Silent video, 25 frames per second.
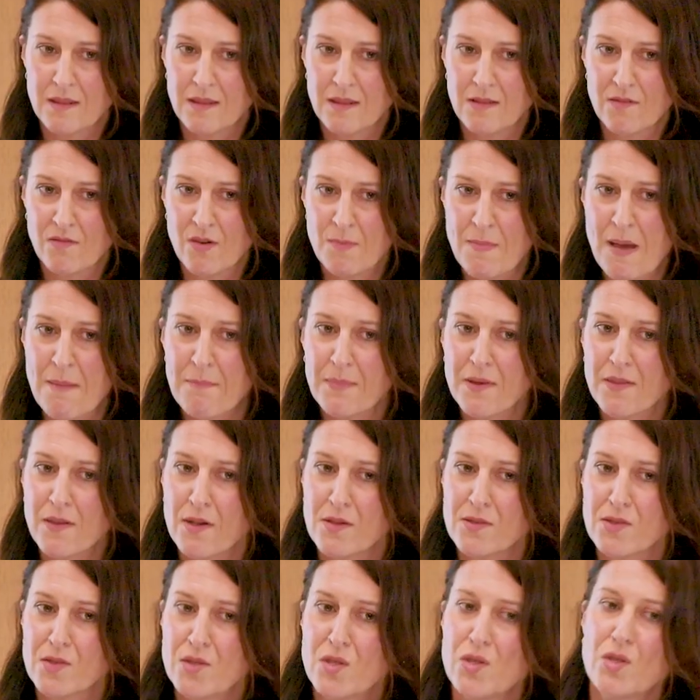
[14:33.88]
Remember
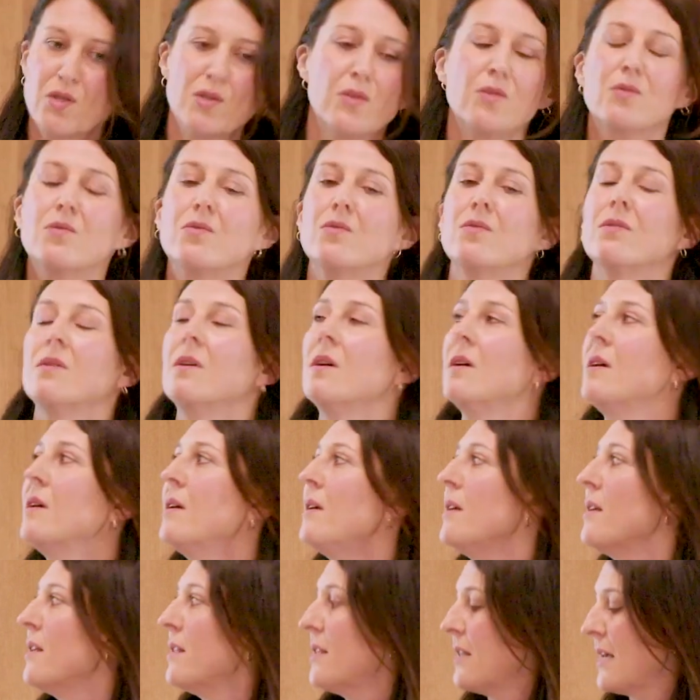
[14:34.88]
those two
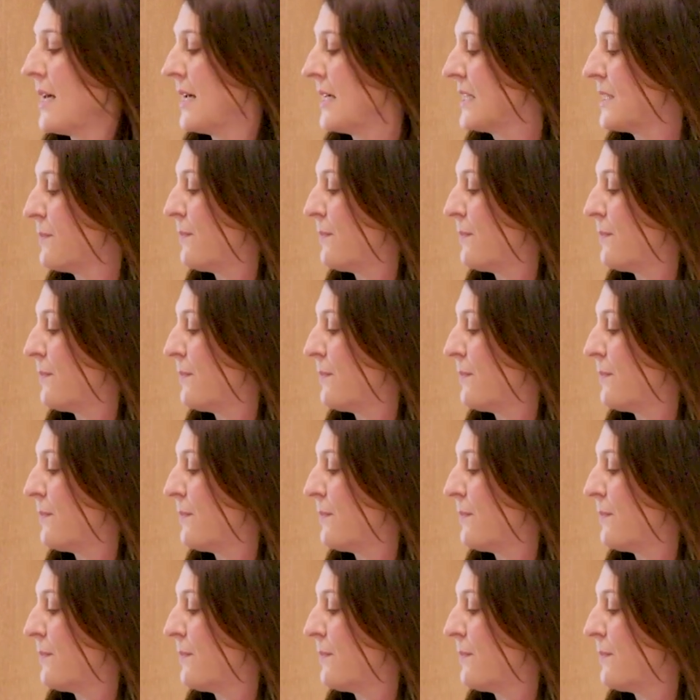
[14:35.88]
things